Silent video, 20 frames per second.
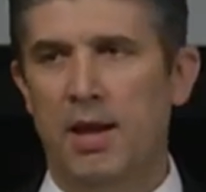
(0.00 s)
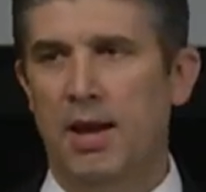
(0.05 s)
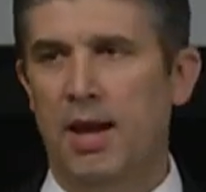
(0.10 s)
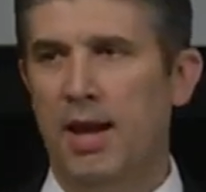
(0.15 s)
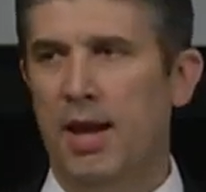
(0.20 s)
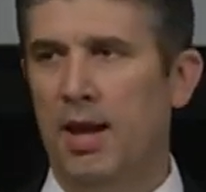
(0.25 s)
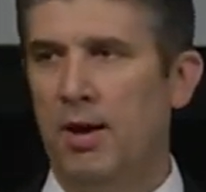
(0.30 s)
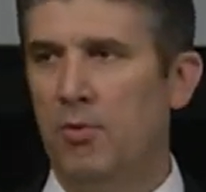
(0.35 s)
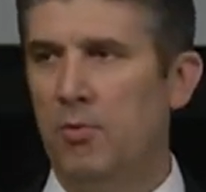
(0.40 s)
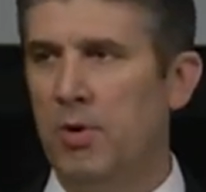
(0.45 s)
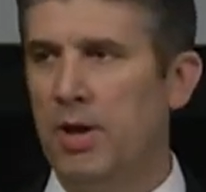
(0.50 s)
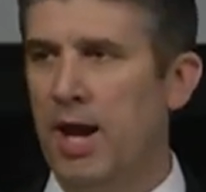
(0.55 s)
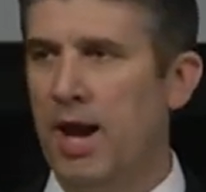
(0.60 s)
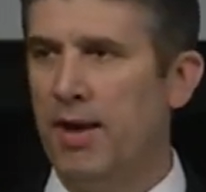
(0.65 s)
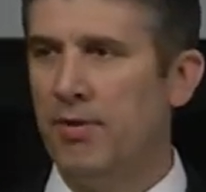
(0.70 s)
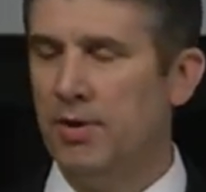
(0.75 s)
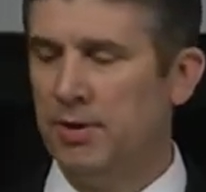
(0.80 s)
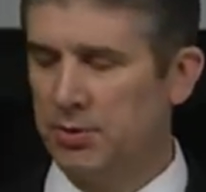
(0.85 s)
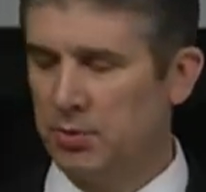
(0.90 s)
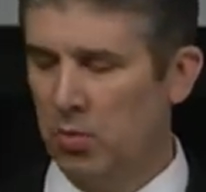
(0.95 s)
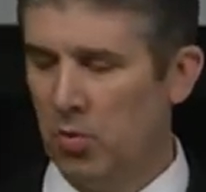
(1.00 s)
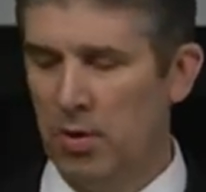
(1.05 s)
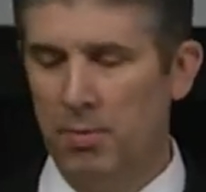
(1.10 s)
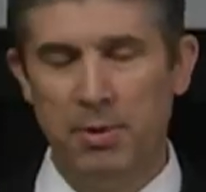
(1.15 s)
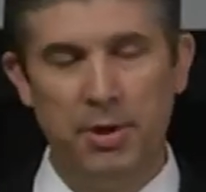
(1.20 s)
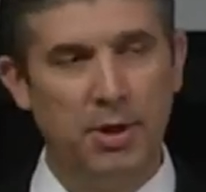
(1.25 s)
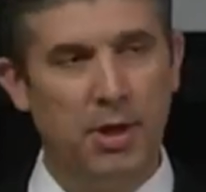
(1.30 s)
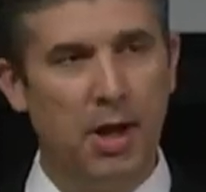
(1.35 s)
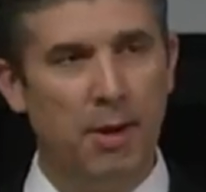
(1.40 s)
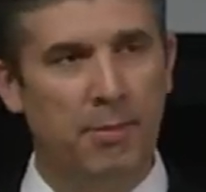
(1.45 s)
And we had this
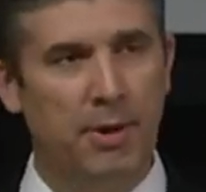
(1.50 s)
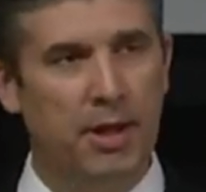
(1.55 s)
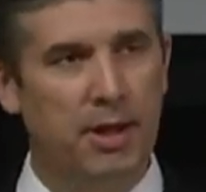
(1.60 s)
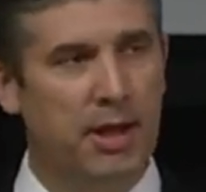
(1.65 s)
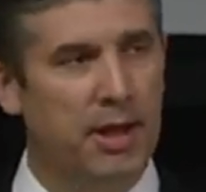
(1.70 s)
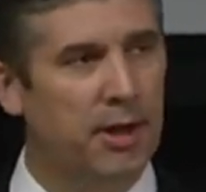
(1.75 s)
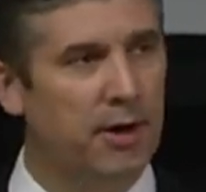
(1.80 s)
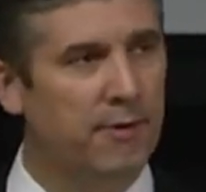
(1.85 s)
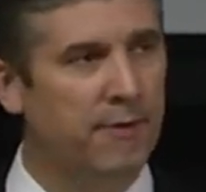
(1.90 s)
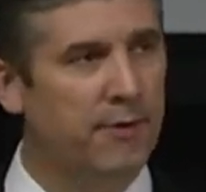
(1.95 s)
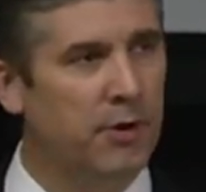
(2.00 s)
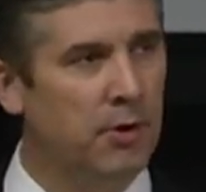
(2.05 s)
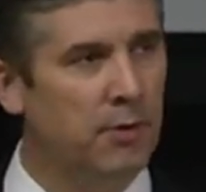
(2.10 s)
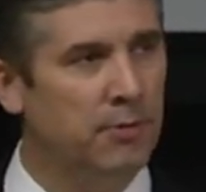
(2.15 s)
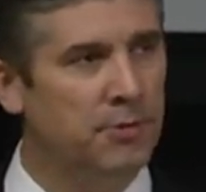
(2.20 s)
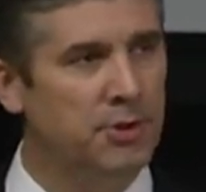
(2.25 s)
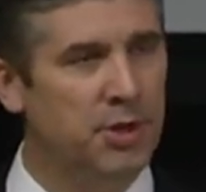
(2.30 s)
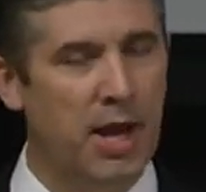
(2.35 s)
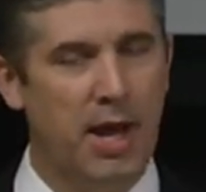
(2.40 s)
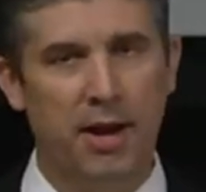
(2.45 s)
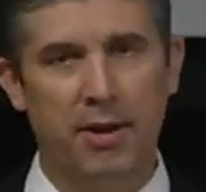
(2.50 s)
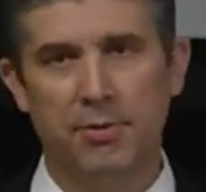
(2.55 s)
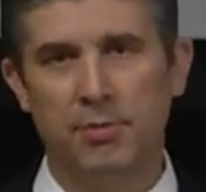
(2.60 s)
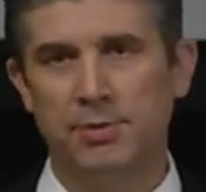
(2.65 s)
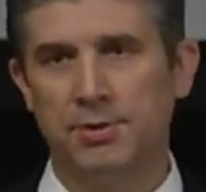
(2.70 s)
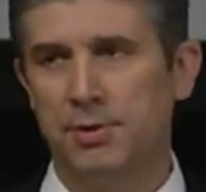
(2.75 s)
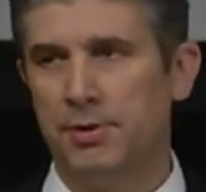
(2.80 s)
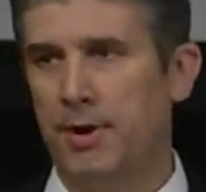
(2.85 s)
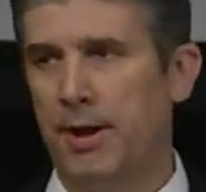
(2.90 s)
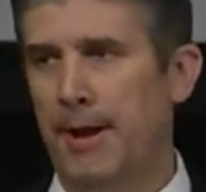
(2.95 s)
woman come in to interview. Janet
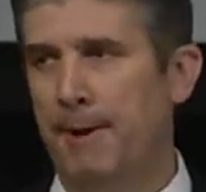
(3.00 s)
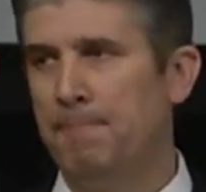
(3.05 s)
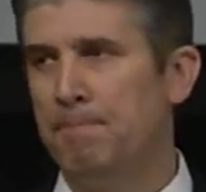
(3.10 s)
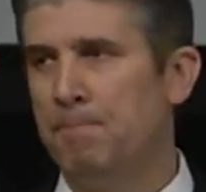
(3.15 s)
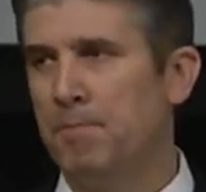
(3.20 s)
was her name.